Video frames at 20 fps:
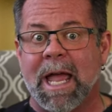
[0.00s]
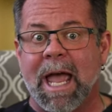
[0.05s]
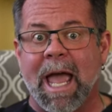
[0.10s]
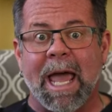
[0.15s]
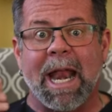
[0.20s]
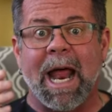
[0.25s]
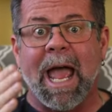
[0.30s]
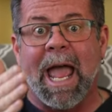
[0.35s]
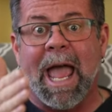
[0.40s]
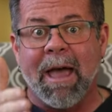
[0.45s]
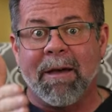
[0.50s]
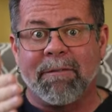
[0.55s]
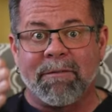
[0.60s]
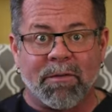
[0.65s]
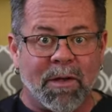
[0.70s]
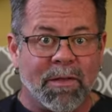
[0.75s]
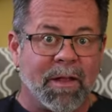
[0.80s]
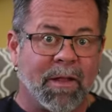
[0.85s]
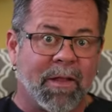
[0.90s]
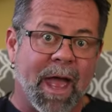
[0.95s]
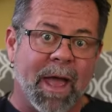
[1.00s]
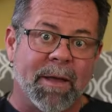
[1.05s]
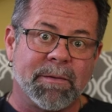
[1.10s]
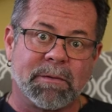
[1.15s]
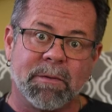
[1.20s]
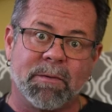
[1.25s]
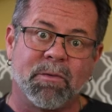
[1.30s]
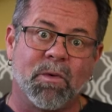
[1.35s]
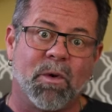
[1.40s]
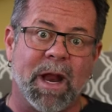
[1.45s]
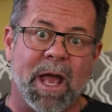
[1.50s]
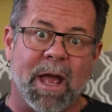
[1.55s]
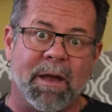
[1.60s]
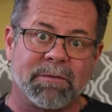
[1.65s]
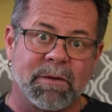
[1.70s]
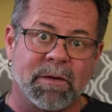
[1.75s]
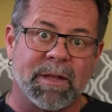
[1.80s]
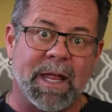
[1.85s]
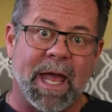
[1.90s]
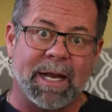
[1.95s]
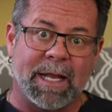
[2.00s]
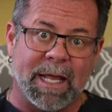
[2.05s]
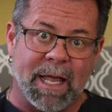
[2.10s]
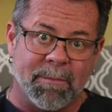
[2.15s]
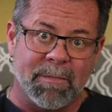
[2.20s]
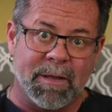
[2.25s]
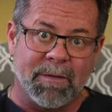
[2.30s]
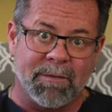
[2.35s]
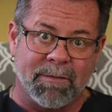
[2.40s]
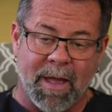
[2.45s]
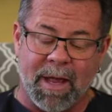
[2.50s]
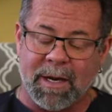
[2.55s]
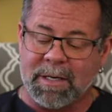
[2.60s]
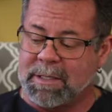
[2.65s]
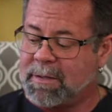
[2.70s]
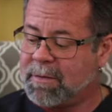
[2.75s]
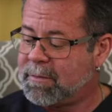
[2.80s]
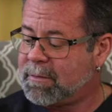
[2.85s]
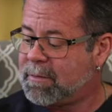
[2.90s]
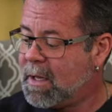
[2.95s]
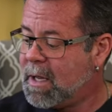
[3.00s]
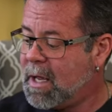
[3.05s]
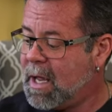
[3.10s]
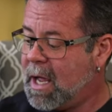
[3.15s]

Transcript: And I have run the labs before and after, and that can be effective.